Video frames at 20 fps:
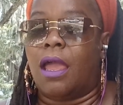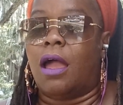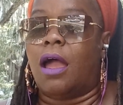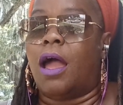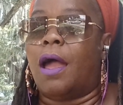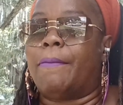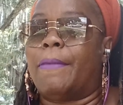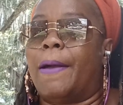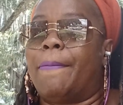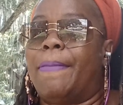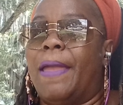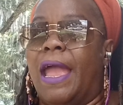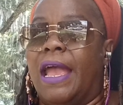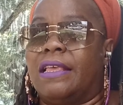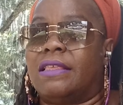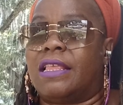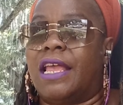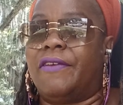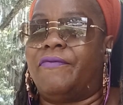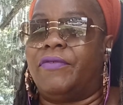A
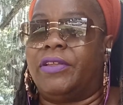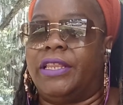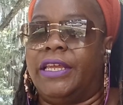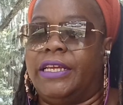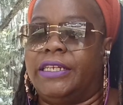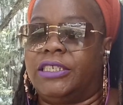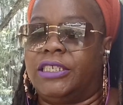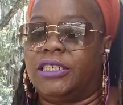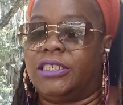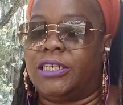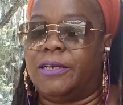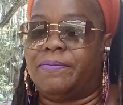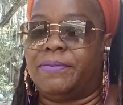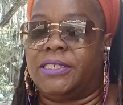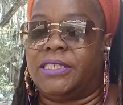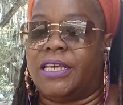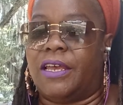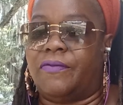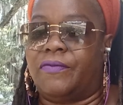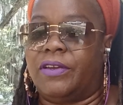past life relationship
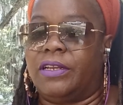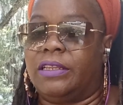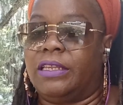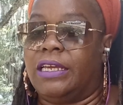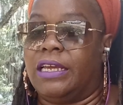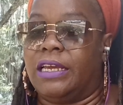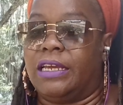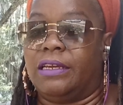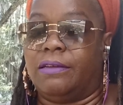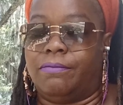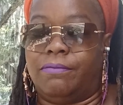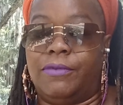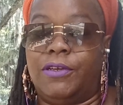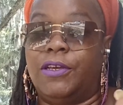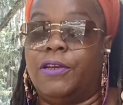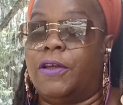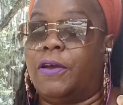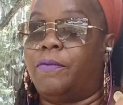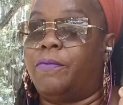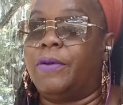is definitely,
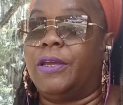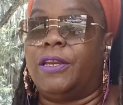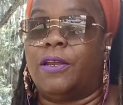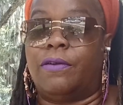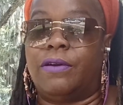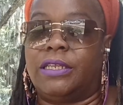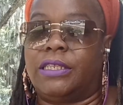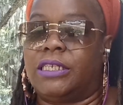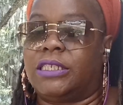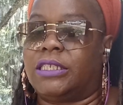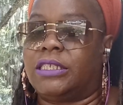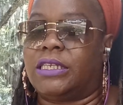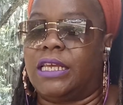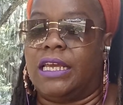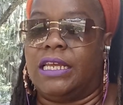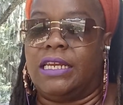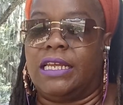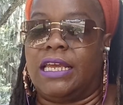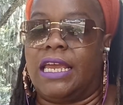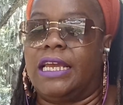you know, we know that this is an
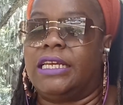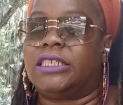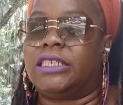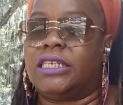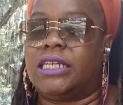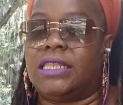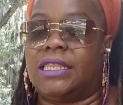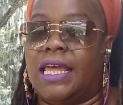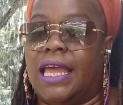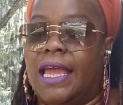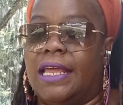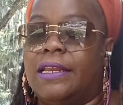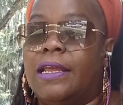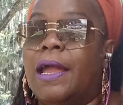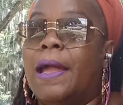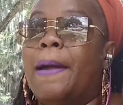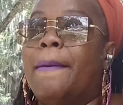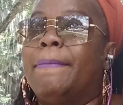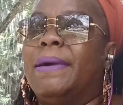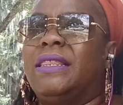indication of that.
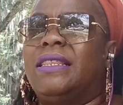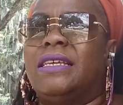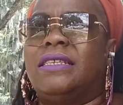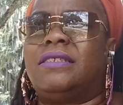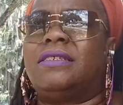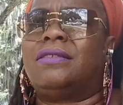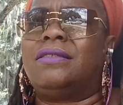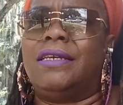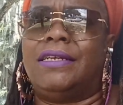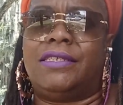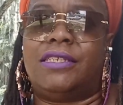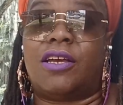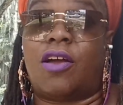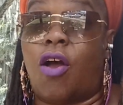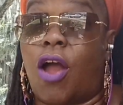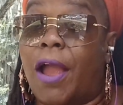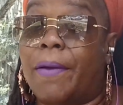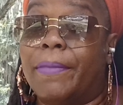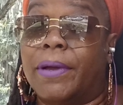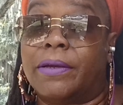But this is linked to
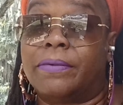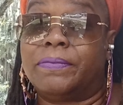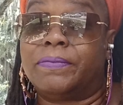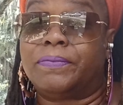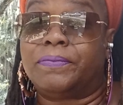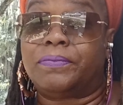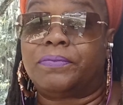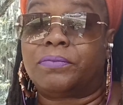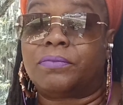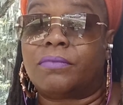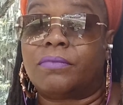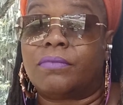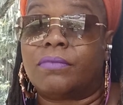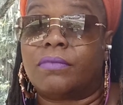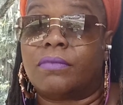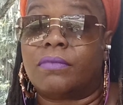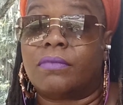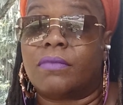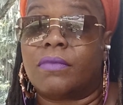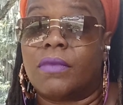karma.
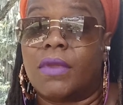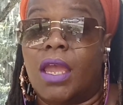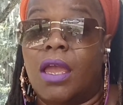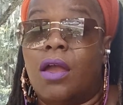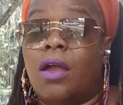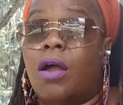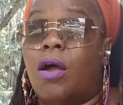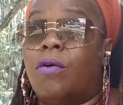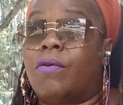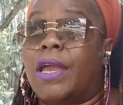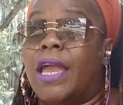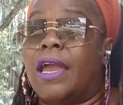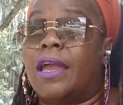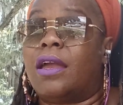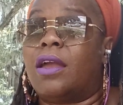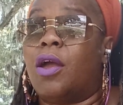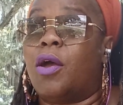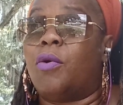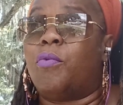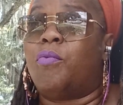
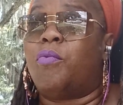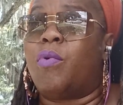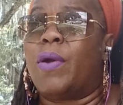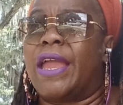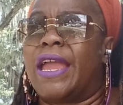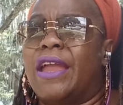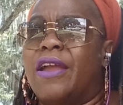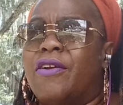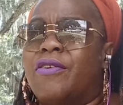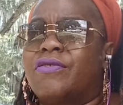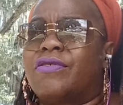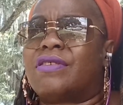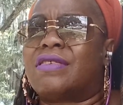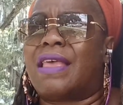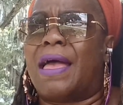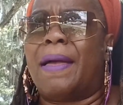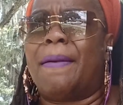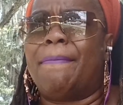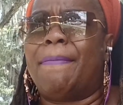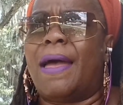Okay? Where
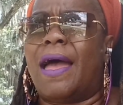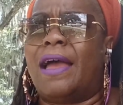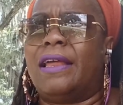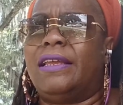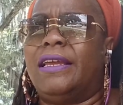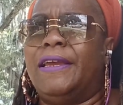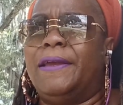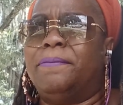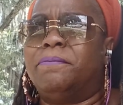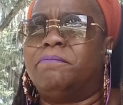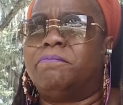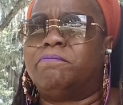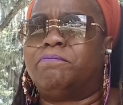somebody